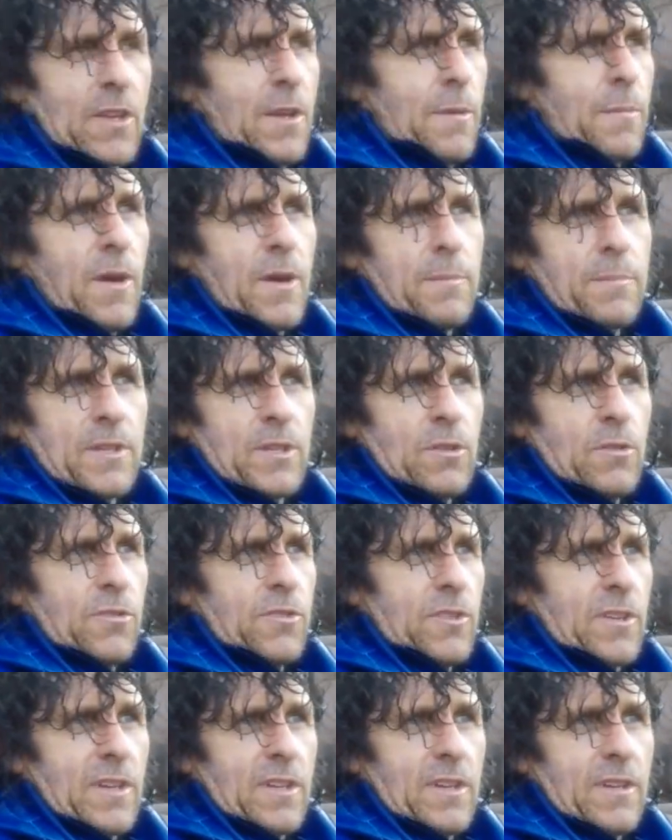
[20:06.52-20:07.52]
and I might be
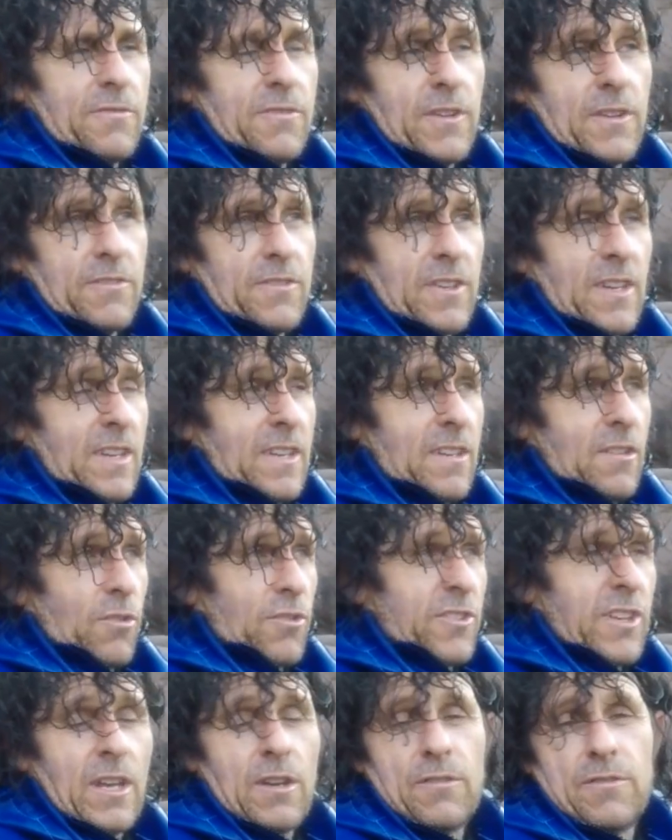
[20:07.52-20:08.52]
using a 15 or
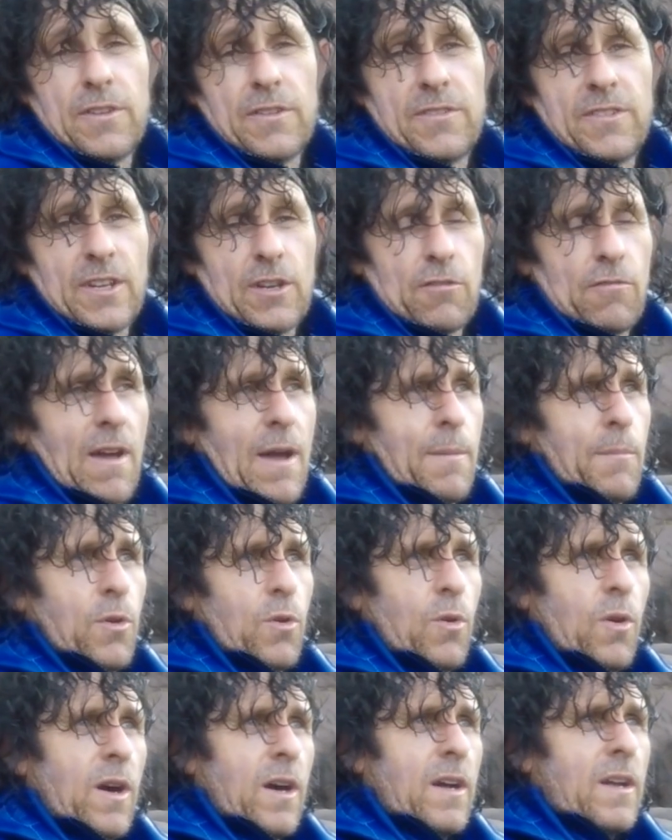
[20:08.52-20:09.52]
10 or 15 gram
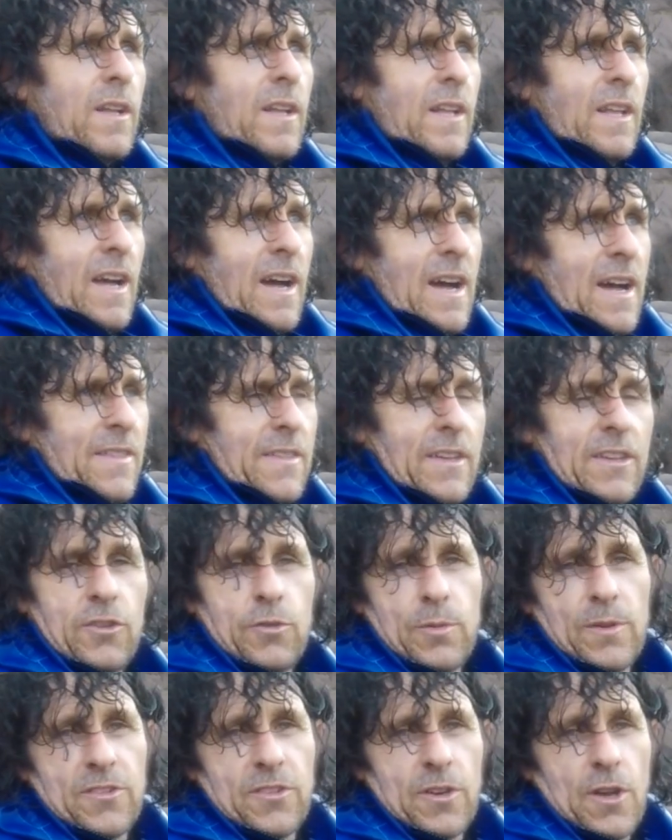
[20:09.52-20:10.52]
lure and then
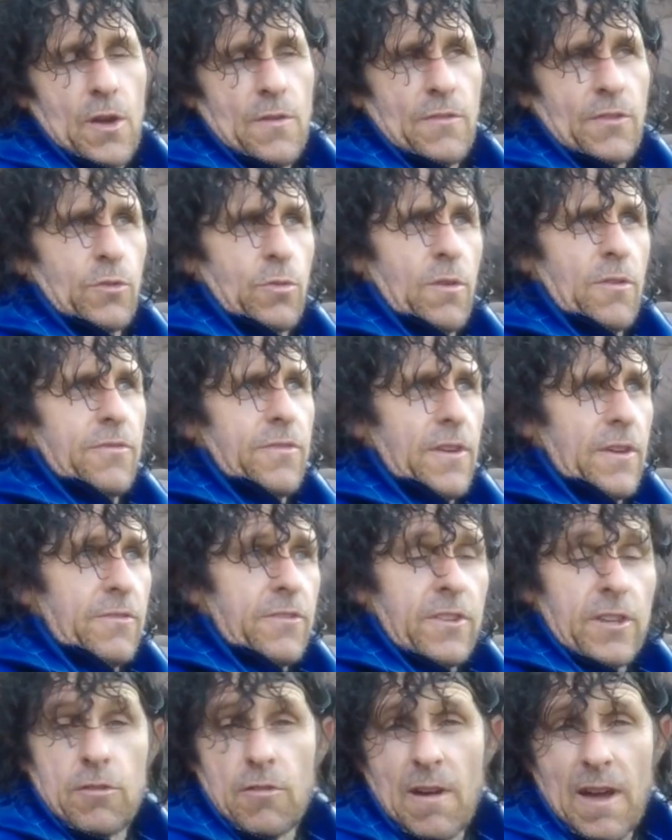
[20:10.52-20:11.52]
switching over to a
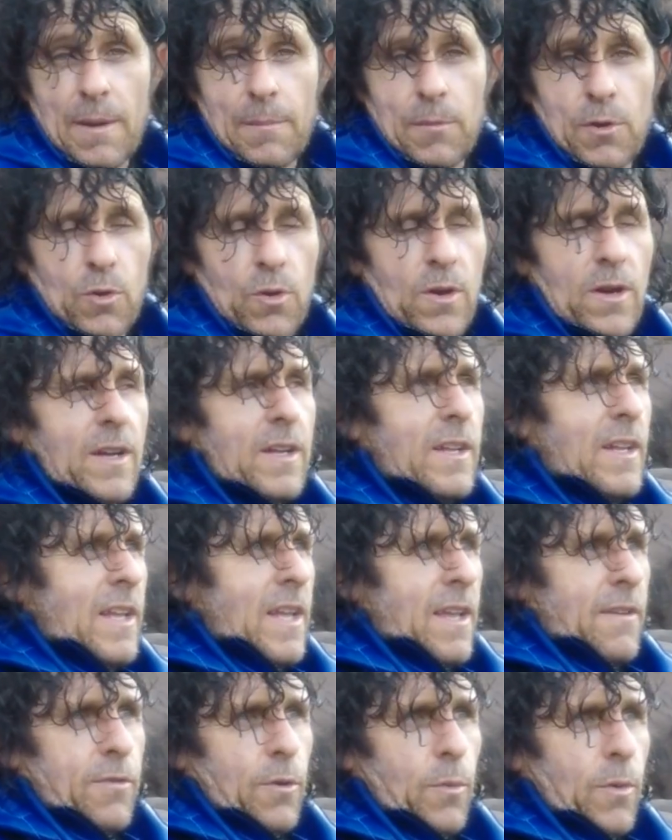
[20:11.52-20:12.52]
50 gram lure
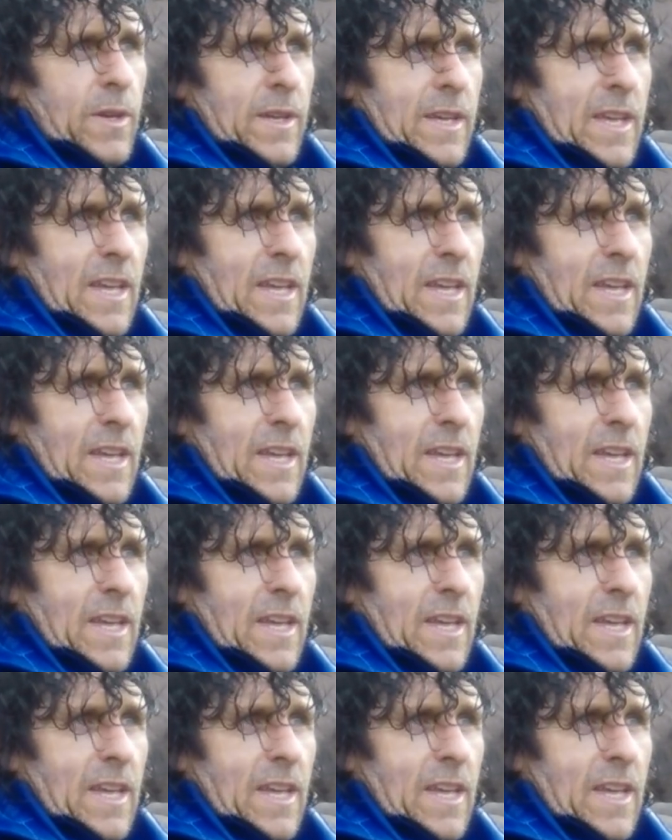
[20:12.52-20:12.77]
if I want to